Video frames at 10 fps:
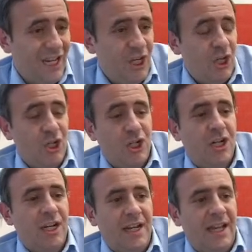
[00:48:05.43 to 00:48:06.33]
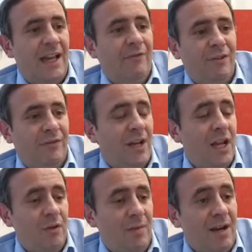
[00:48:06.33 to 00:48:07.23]
You're going to have to
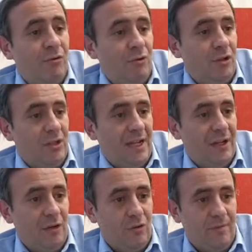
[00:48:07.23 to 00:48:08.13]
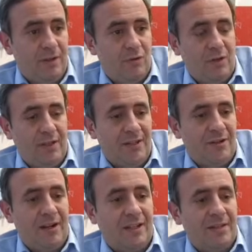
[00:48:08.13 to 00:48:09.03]
follow my rules on how to use the Bitcoin.
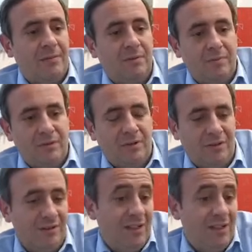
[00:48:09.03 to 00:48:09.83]
These are acceptable Bitcoin.